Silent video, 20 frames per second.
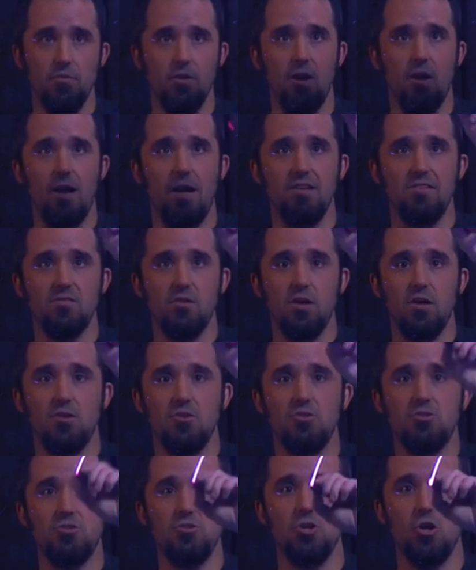All right? So I
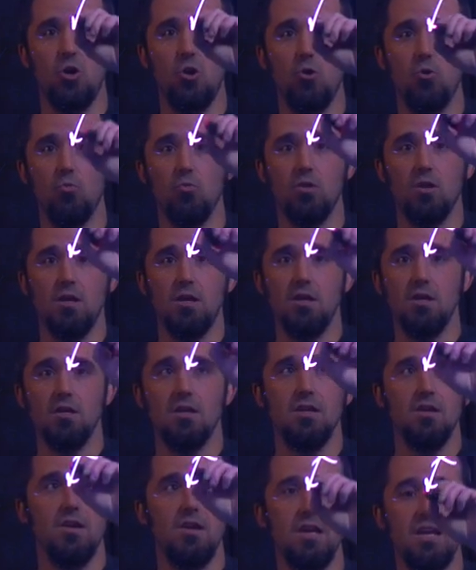don't
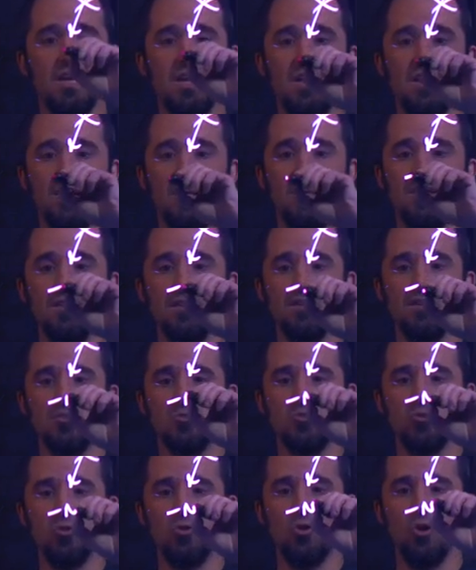need
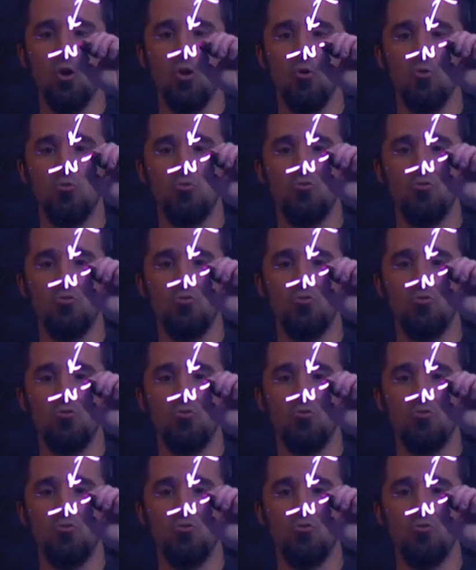to go